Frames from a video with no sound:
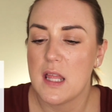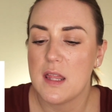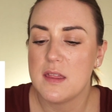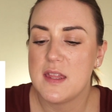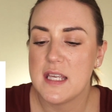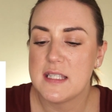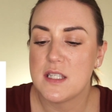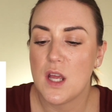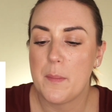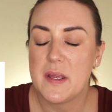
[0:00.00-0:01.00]

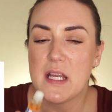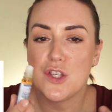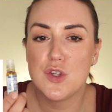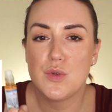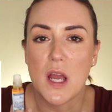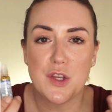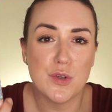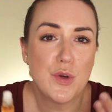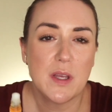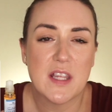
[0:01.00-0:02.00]
This, I mean, you
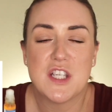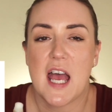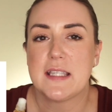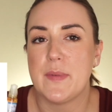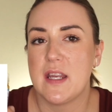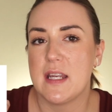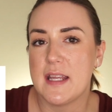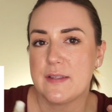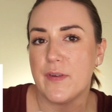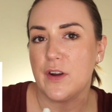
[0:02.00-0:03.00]
do get the jasmine. It
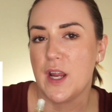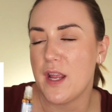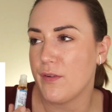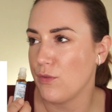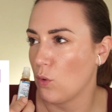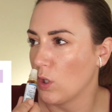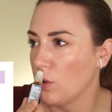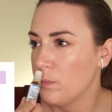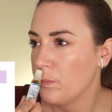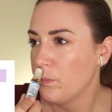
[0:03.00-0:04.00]
is very
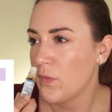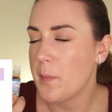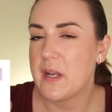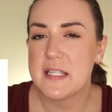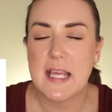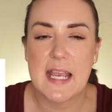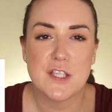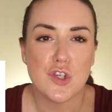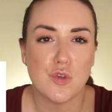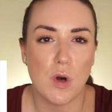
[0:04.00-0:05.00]
floral, but it's a
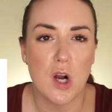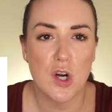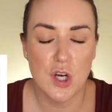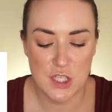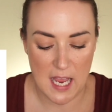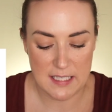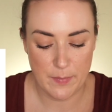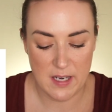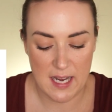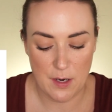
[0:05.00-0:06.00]
stronger
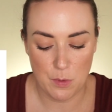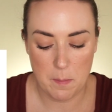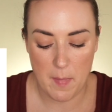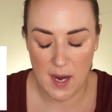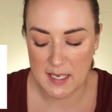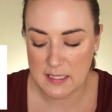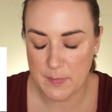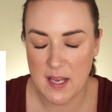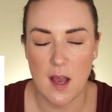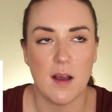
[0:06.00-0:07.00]
jasmine, and it reminds
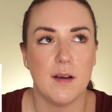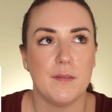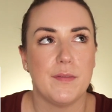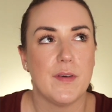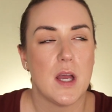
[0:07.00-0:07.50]
me of